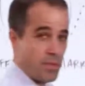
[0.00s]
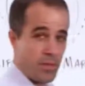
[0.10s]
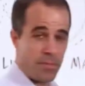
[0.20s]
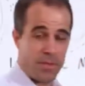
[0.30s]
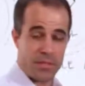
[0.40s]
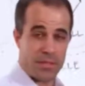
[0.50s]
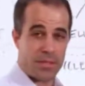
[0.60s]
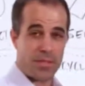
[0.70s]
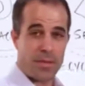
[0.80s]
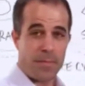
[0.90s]
into your
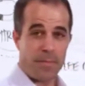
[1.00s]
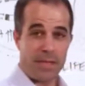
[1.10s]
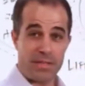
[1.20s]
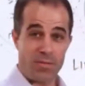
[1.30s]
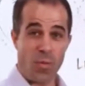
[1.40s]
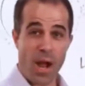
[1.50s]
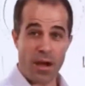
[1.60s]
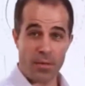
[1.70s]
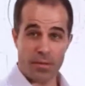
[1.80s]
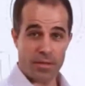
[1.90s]
business is
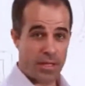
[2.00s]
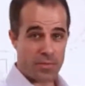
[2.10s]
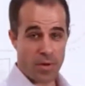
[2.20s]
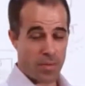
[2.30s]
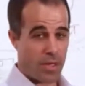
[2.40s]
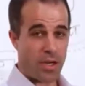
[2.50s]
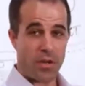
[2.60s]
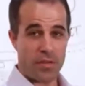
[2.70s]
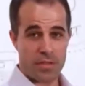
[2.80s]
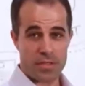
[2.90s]
wowed. That's why we
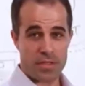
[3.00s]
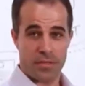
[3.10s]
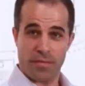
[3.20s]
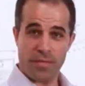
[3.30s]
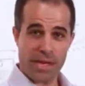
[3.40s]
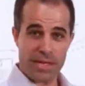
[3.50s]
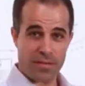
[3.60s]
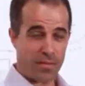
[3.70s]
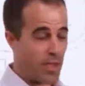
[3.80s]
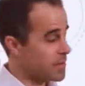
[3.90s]
call this phase
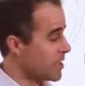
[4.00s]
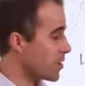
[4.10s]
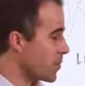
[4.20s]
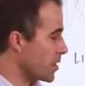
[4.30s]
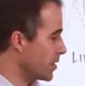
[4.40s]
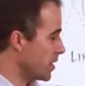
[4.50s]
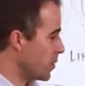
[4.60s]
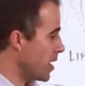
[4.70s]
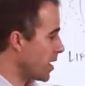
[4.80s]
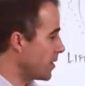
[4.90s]
of lifecycle marketing
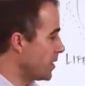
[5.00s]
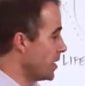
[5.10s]
wow.